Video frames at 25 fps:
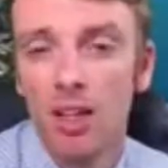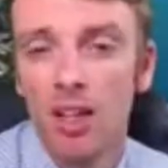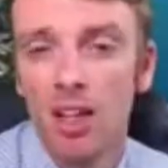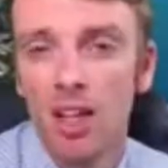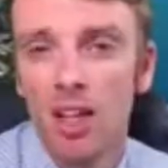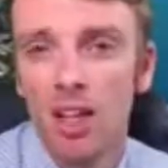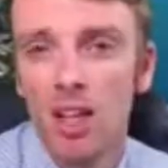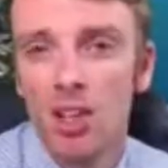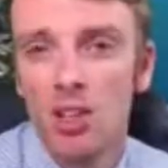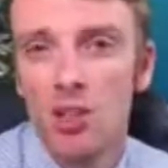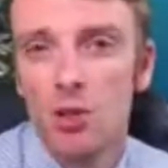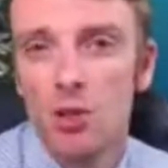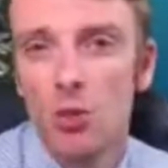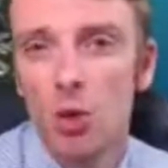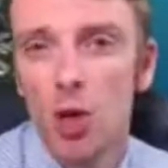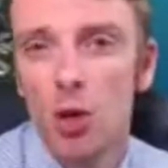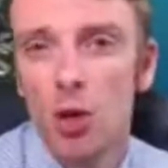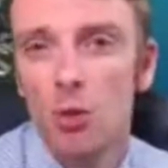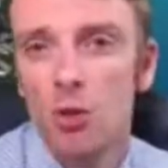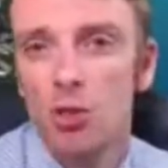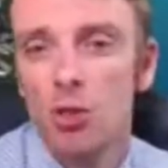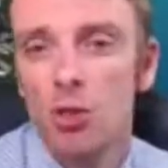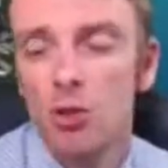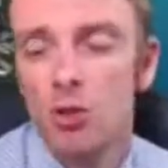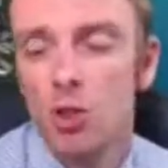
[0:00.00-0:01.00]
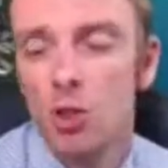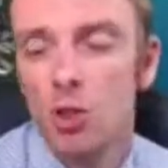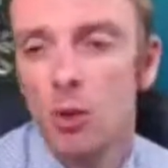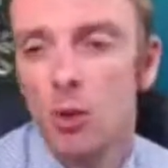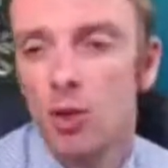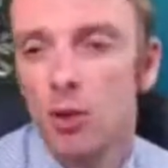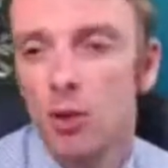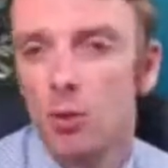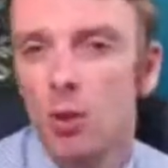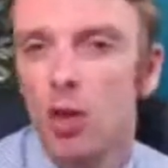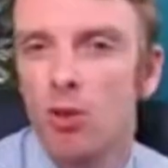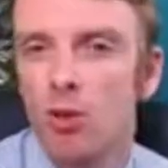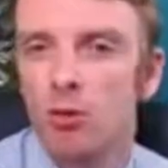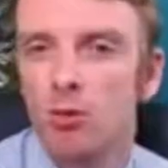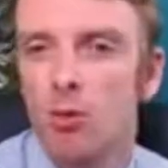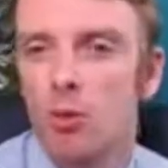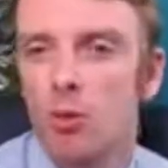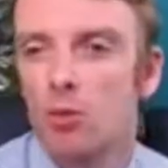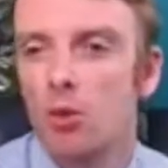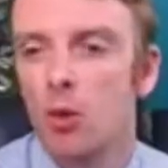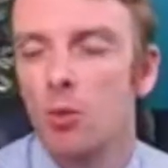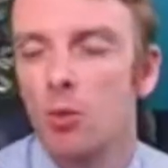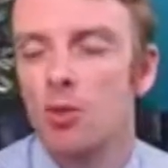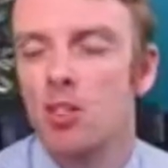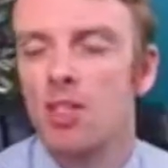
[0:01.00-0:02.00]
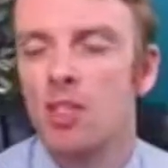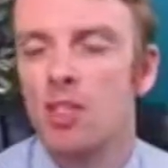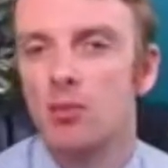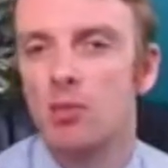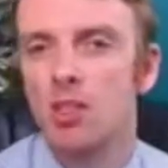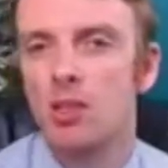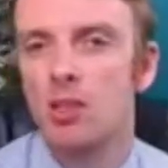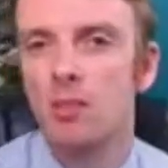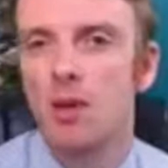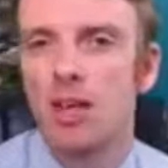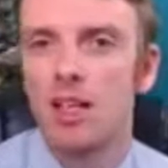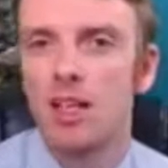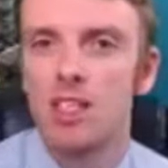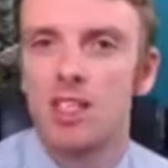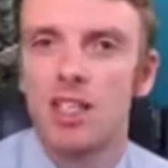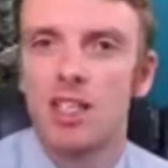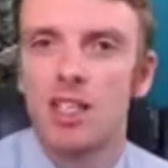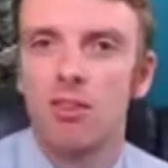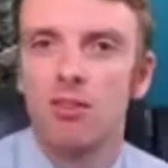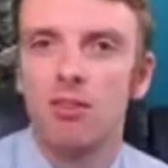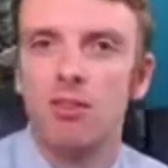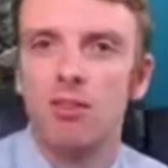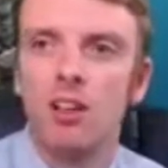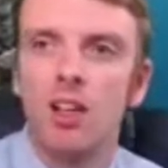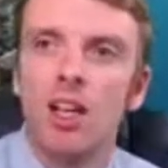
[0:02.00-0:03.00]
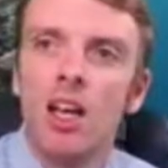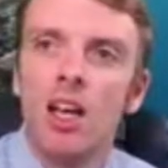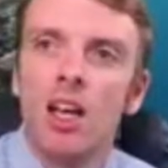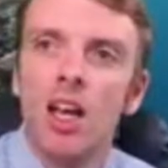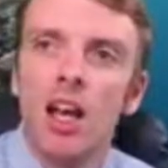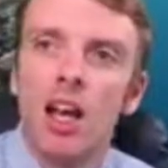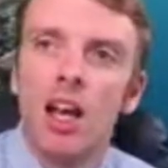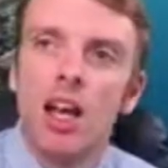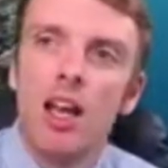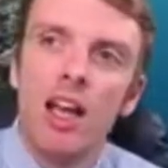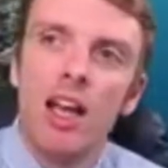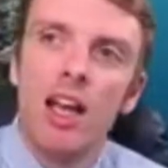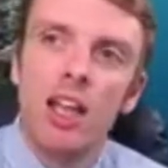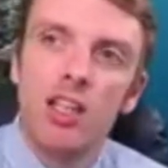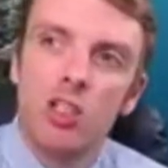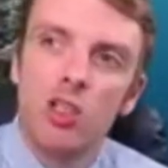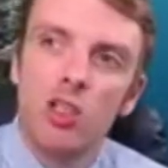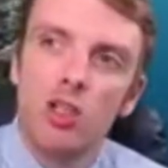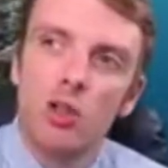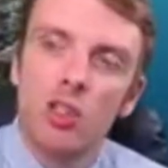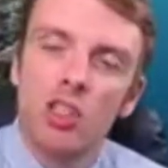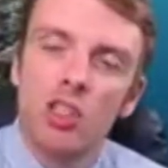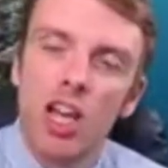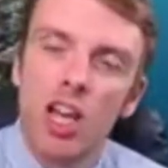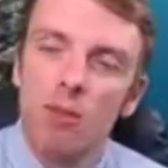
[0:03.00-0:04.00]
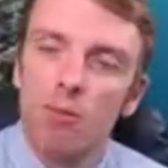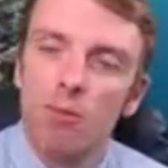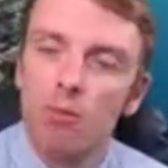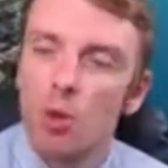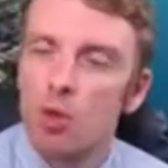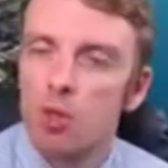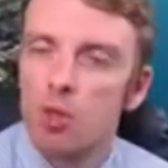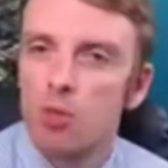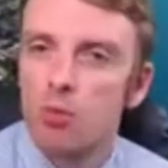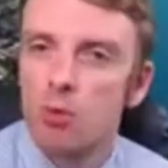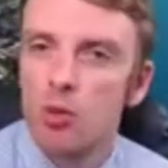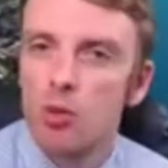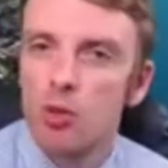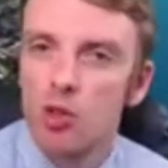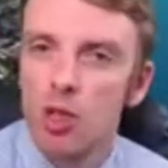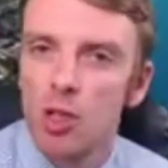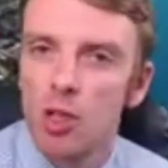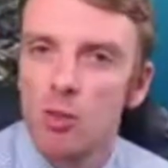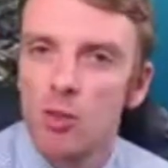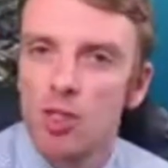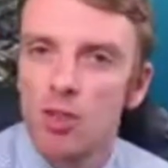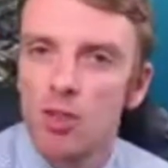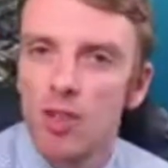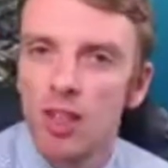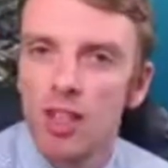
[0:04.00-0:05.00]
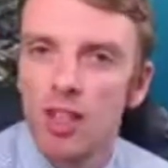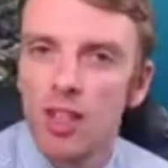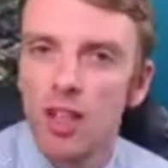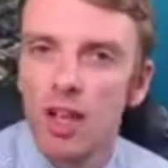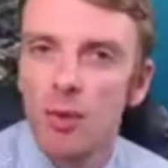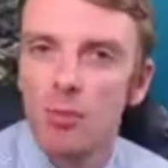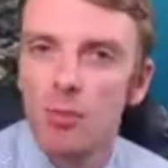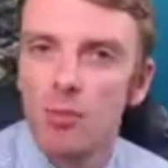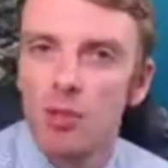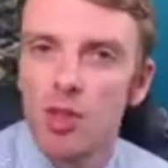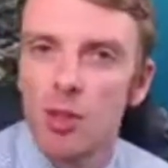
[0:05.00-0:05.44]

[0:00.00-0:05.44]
So why would you do it? Well, from a property perspective, it's good to have multiple streams of income.